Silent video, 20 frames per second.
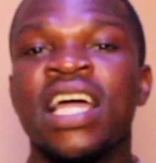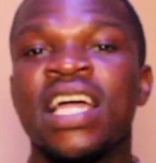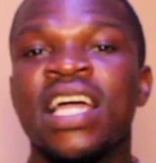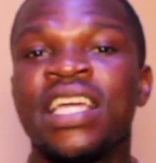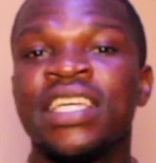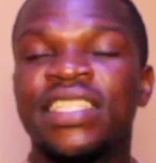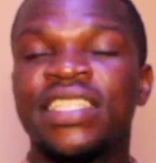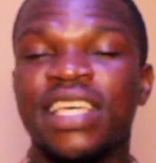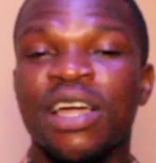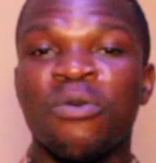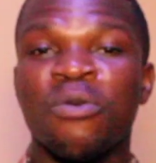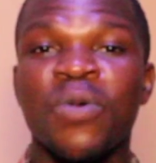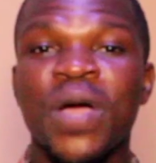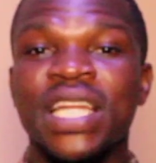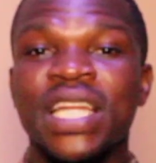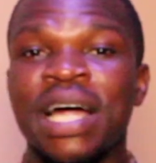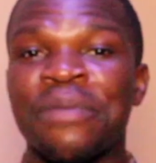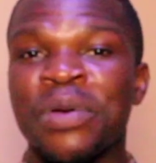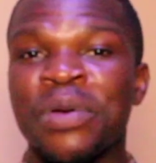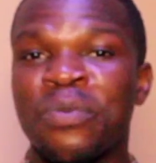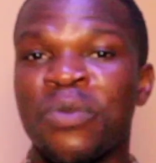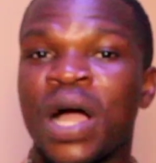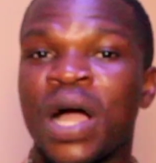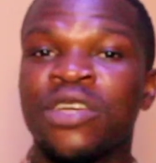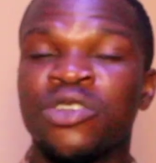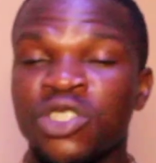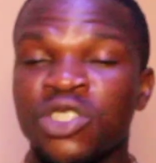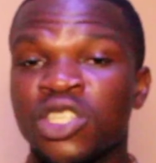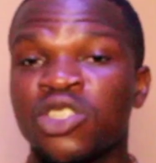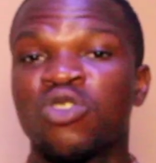it's a way that people are
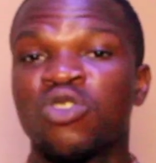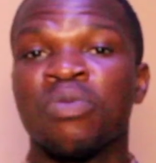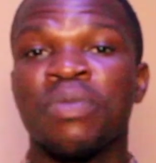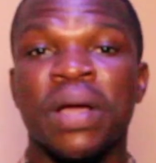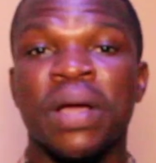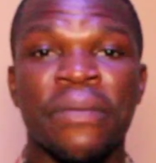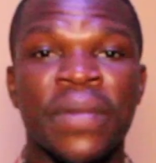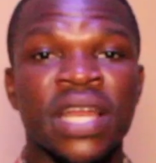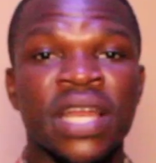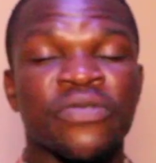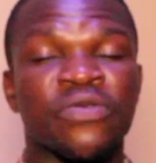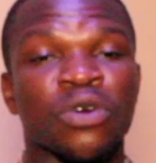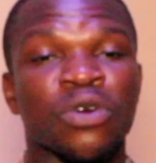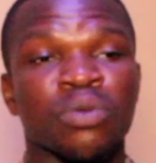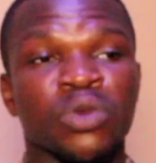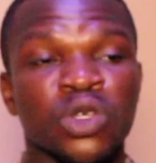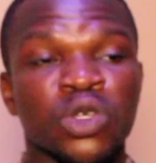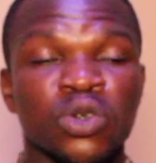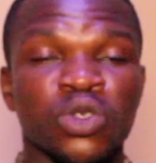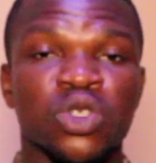using to make money from you.